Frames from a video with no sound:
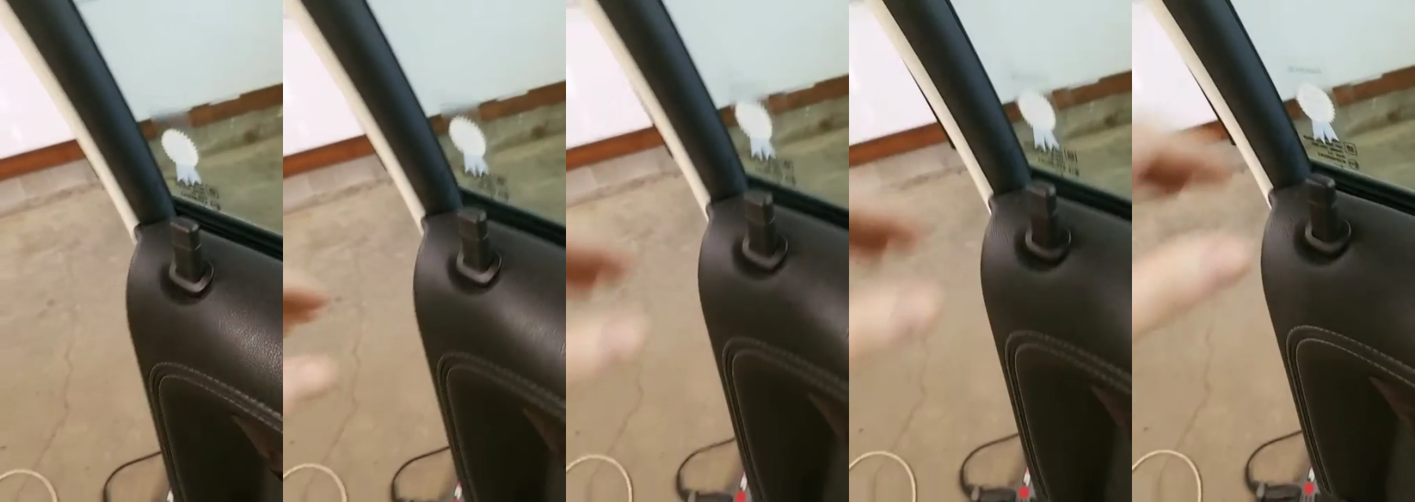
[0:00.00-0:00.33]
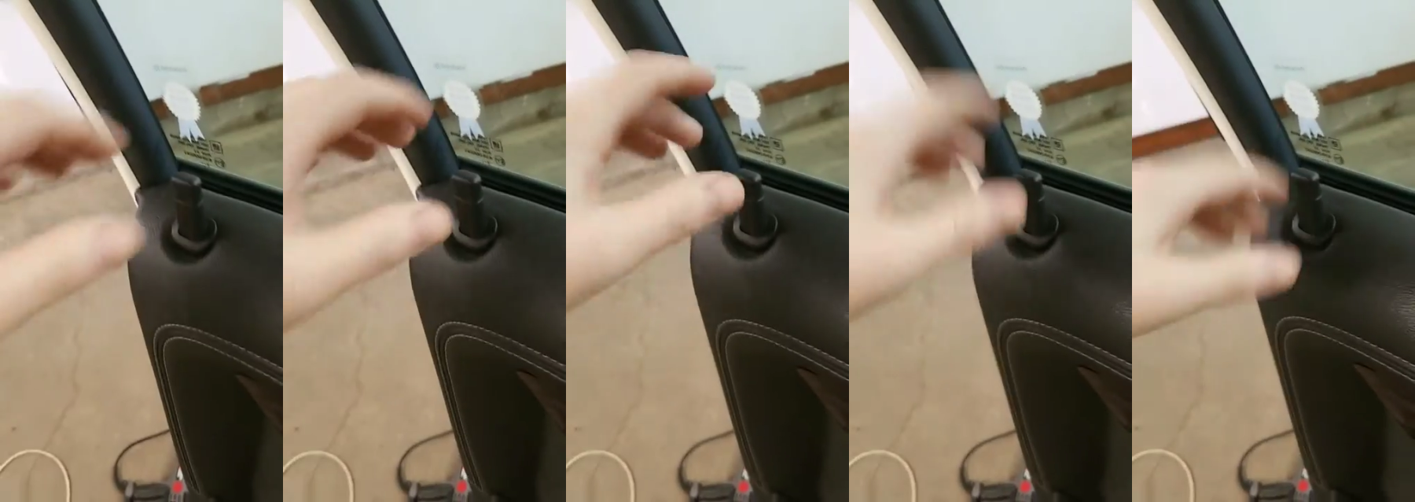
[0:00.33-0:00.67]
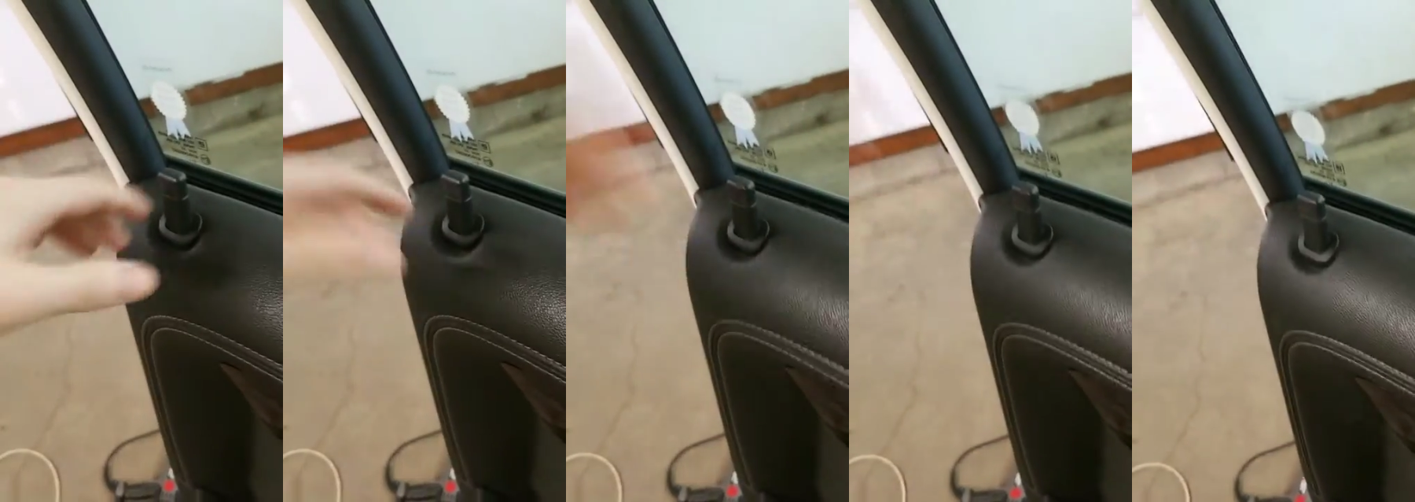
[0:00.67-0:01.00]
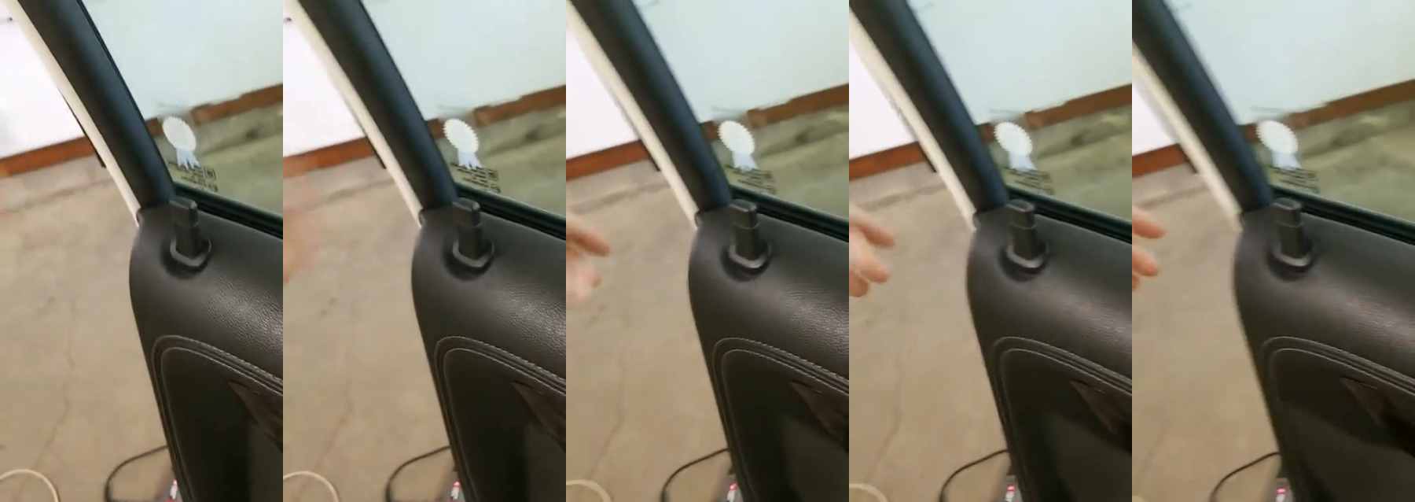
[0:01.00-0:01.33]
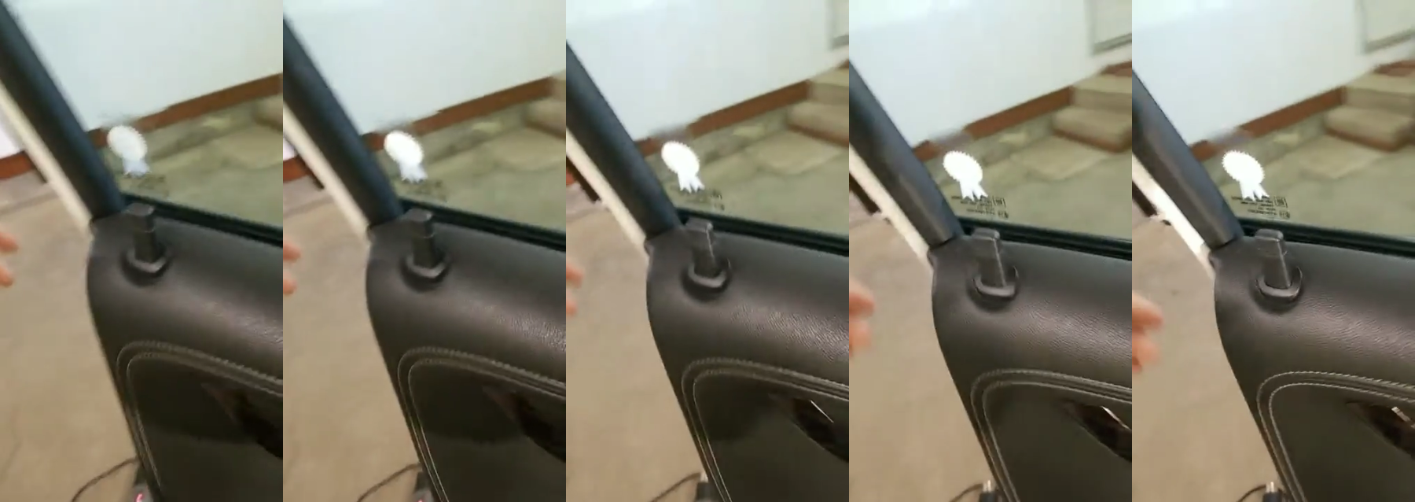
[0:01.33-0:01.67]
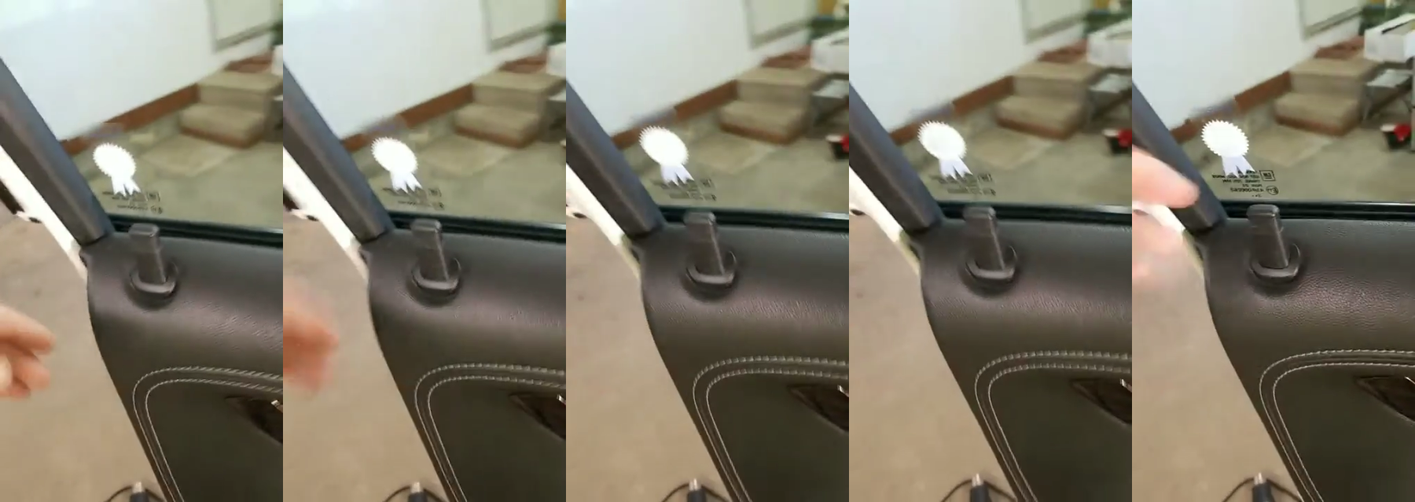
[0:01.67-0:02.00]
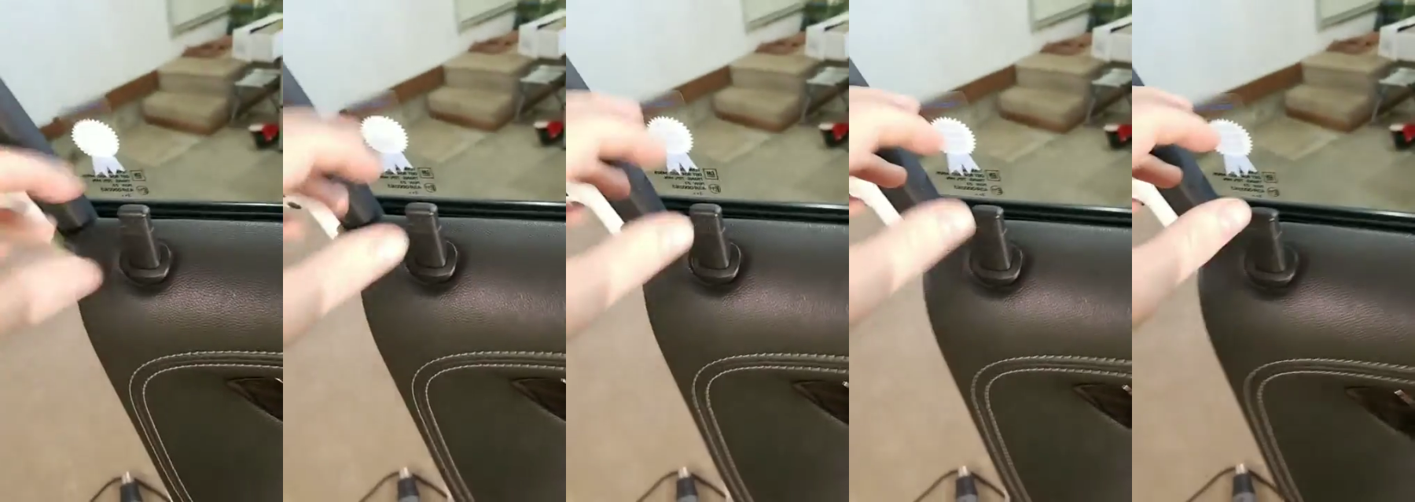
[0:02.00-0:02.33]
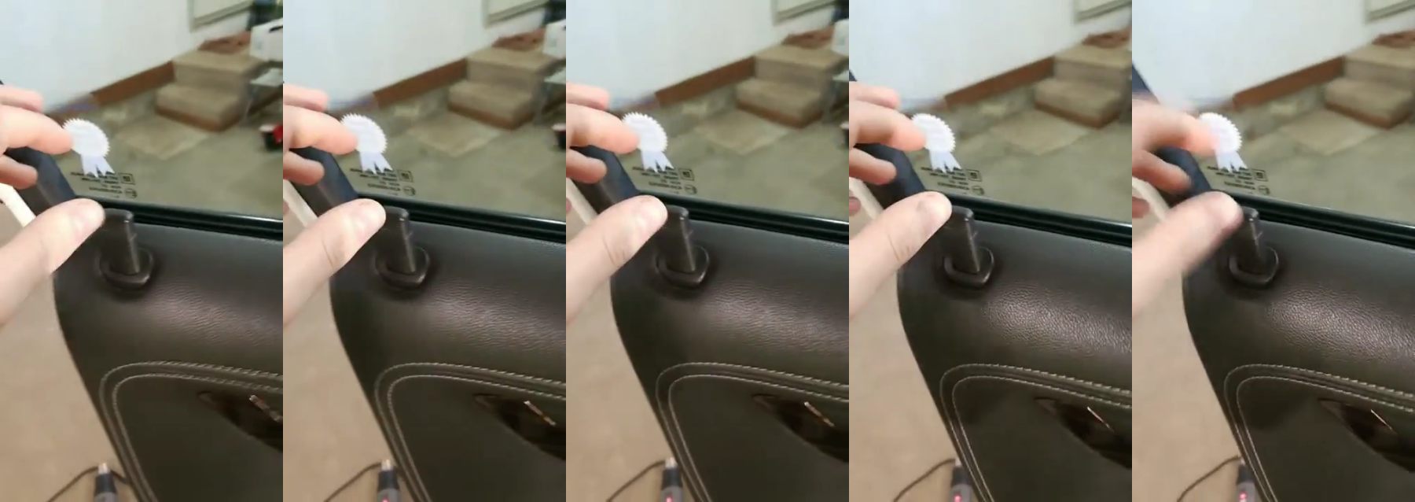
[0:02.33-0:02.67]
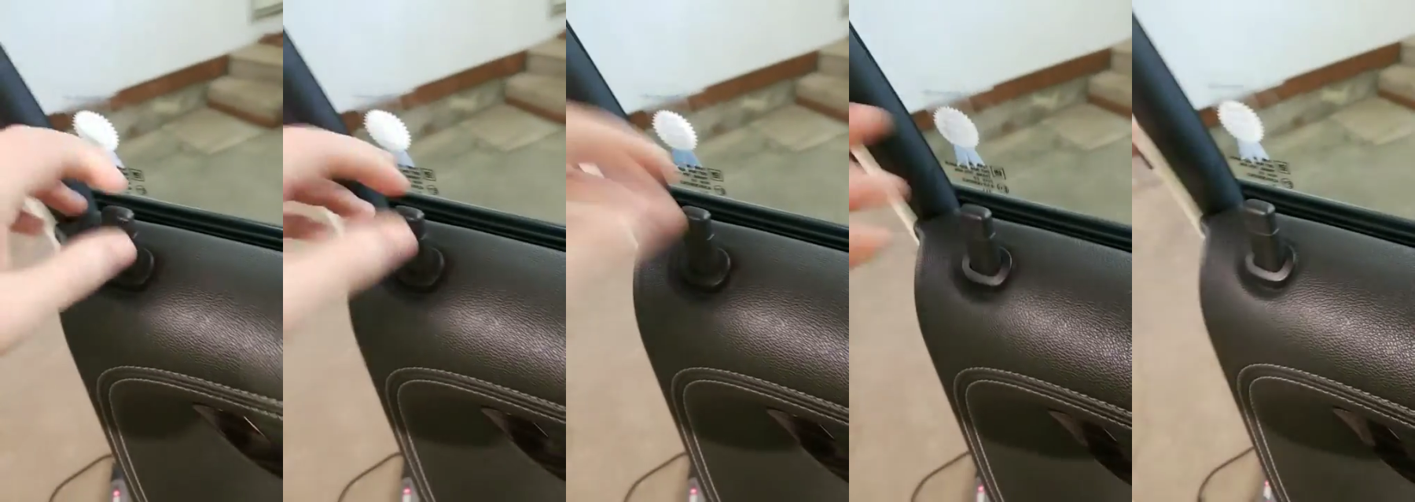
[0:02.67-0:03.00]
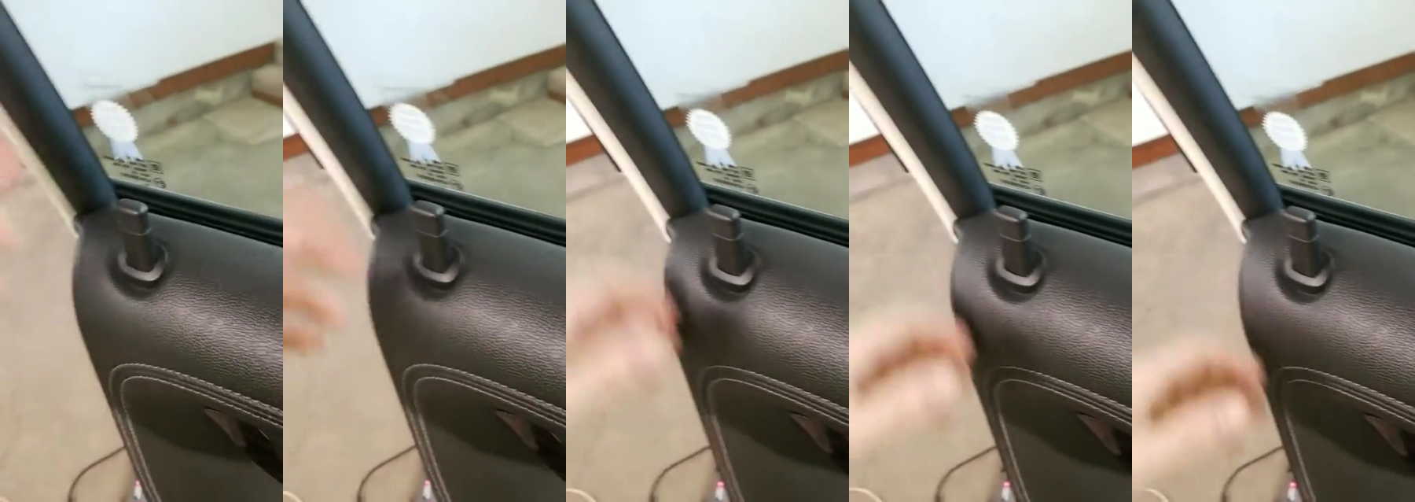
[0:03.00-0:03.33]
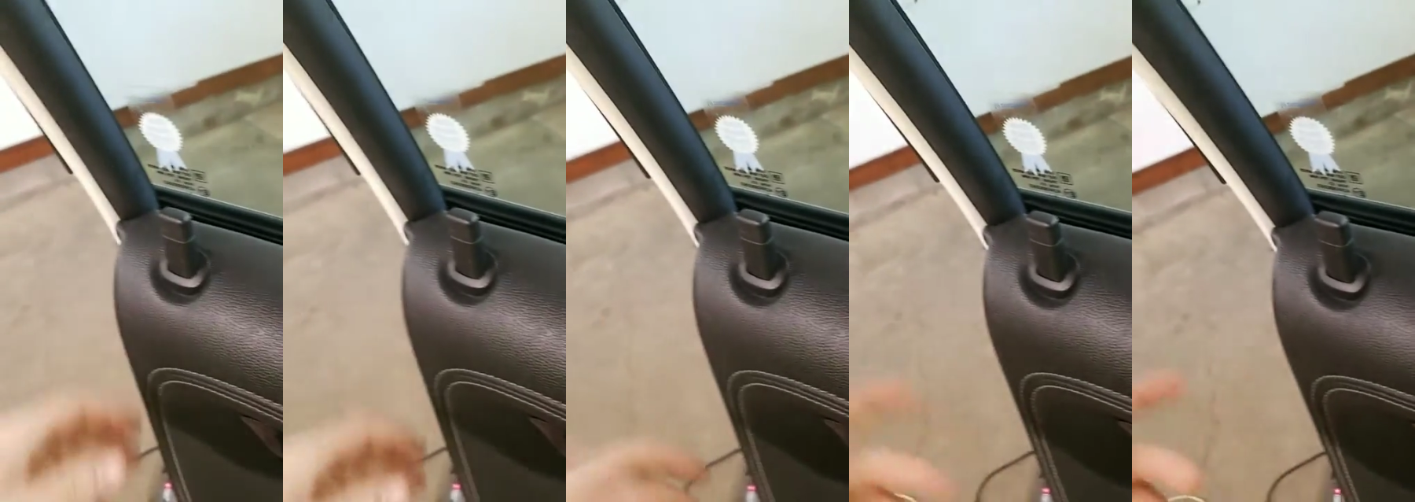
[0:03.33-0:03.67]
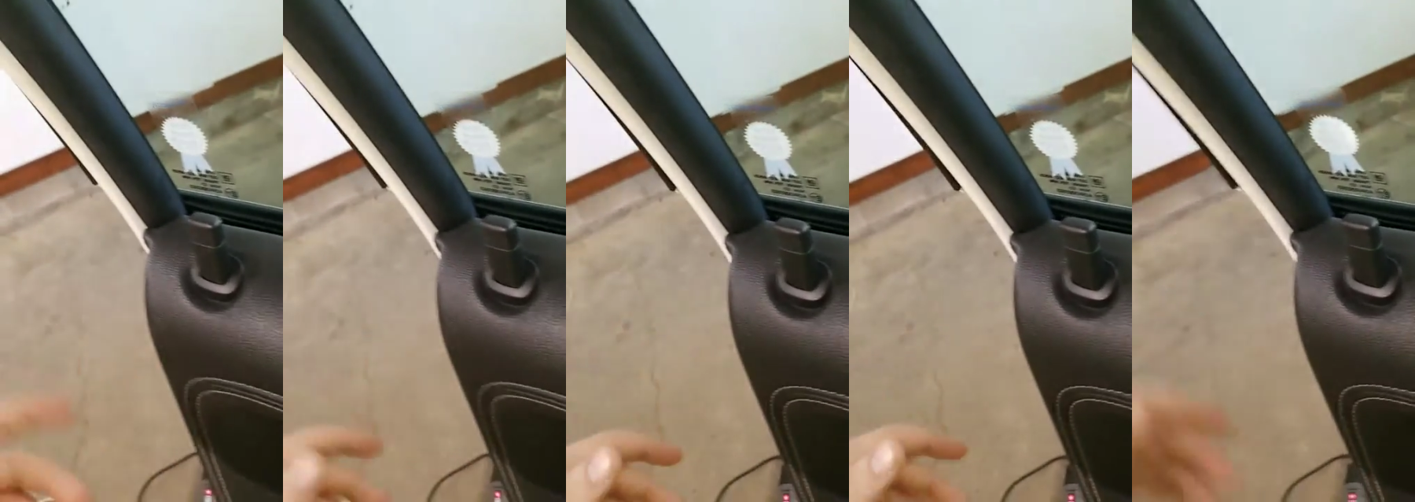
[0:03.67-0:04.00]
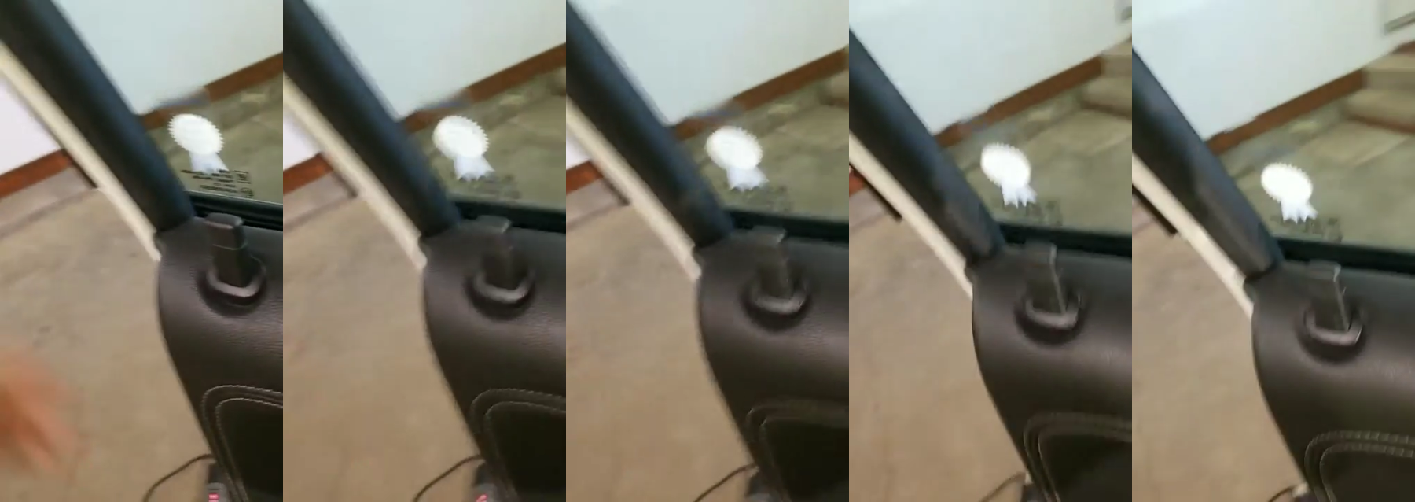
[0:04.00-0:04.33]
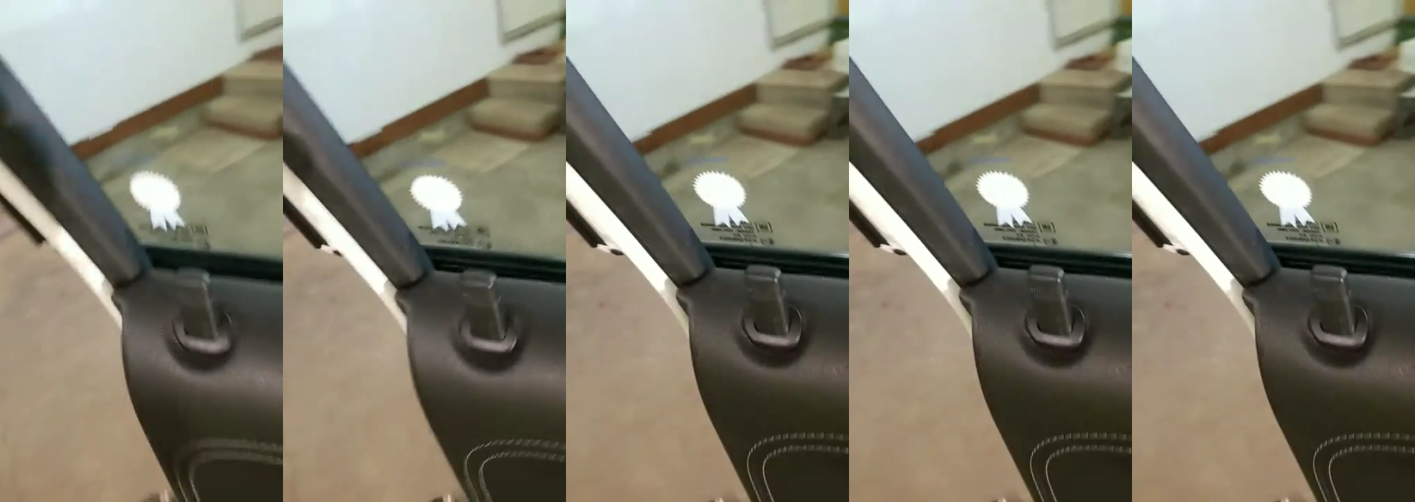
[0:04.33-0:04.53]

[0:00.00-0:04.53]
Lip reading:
No face is visible, so there are no lips to read.